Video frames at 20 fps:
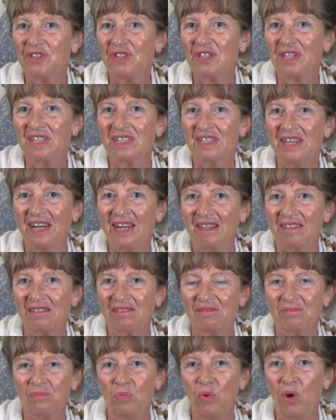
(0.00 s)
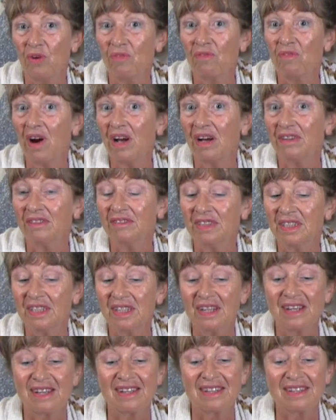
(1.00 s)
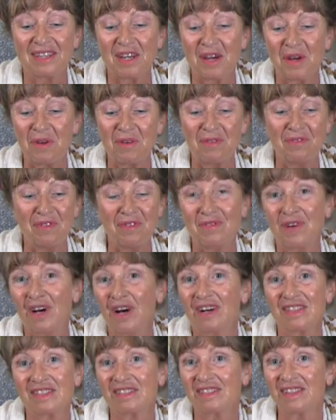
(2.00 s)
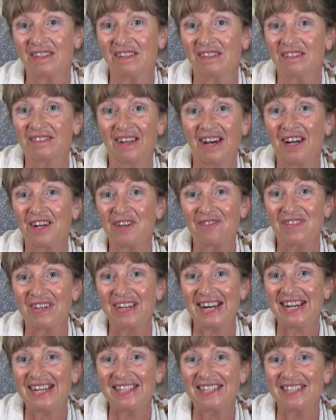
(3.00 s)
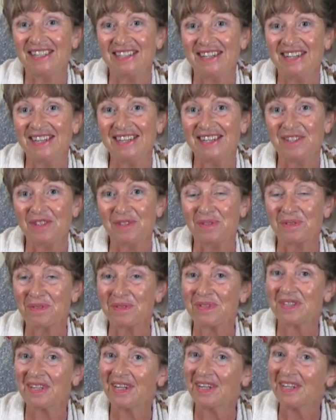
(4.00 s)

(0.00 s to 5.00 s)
you just knit one row. So if you've casted on 180 needles,